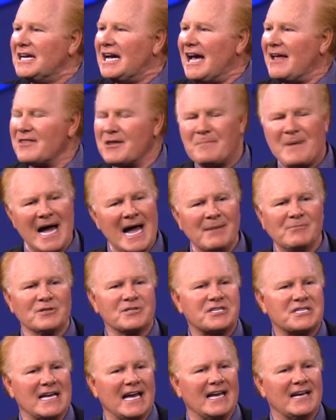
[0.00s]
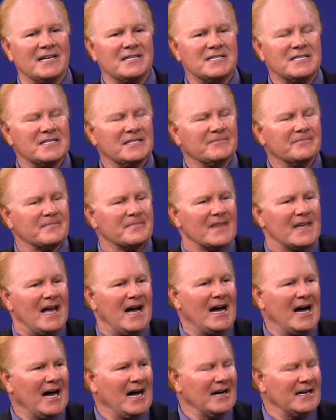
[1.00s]
And the Bible says
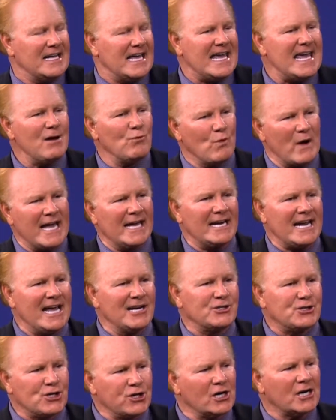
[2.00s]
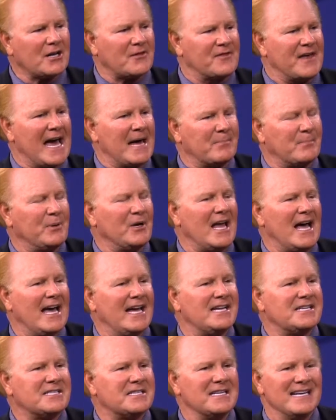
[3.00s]
he went and took that
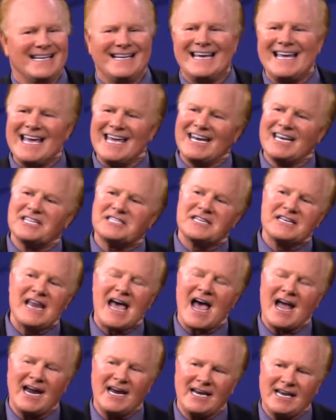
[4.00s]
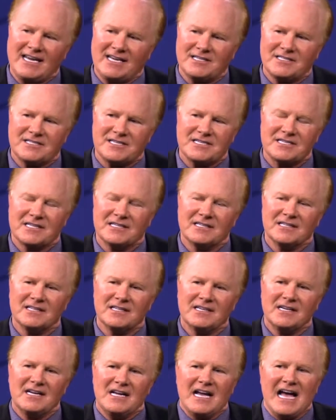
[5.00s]
place in his 90s.
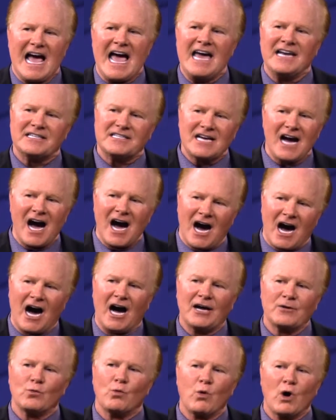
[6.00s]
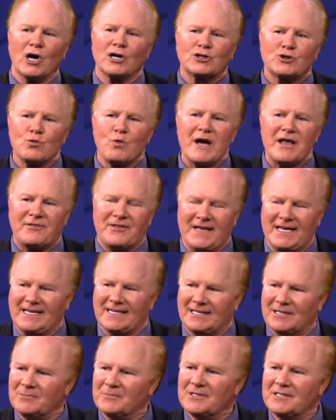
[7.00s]
And God worked with
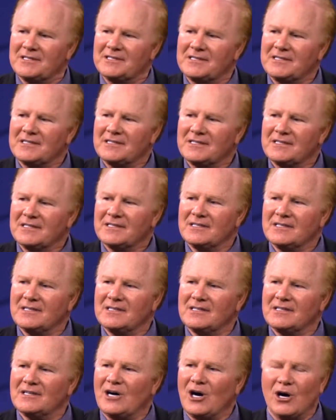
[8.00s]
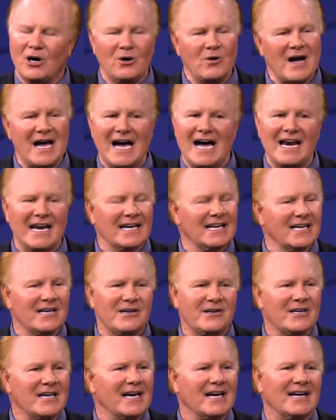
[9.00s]
him. Oh,
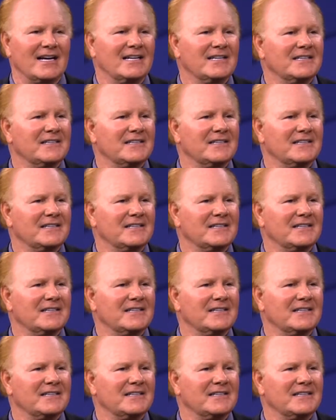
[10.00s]
hallelujah.